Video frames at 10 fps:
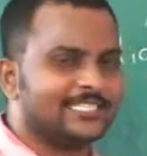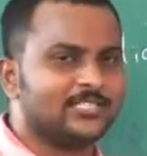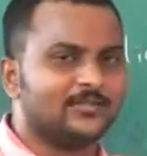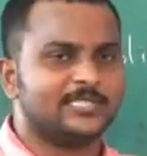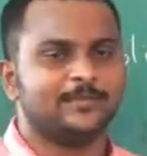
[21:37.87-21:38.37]
And
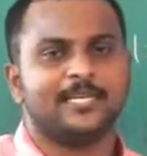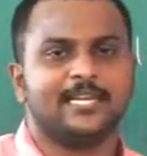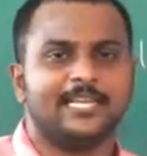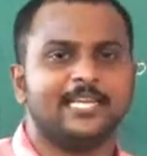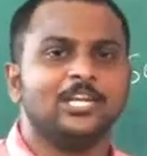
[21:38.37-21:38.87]

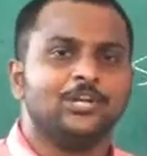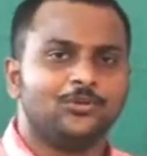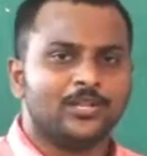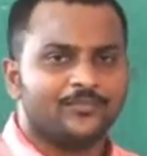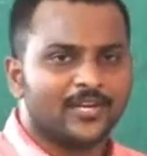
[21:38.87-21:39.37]
similarly,
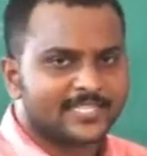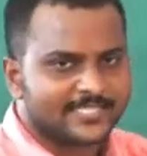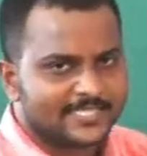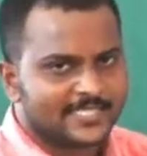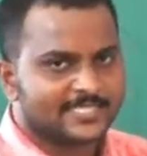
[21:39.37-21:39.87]
during winter
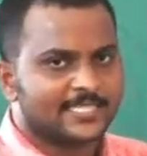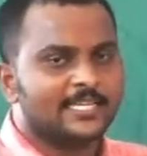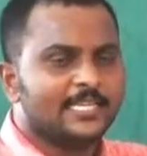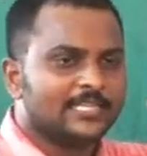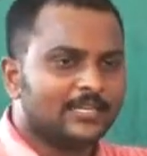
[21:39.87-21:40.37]
seasons,
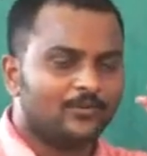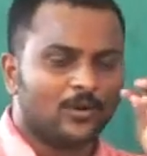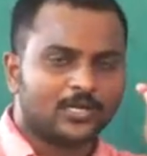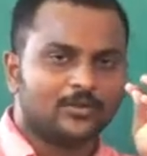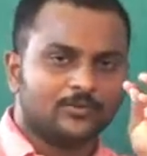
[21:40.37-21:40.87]
the
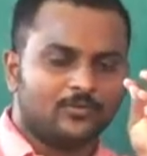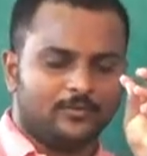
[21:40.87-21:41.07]
water